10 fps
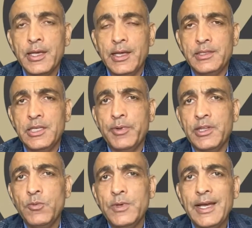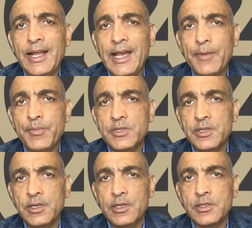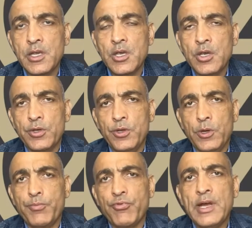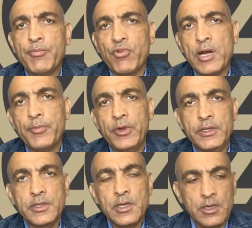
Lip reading: And typically when that happens is your prime properties,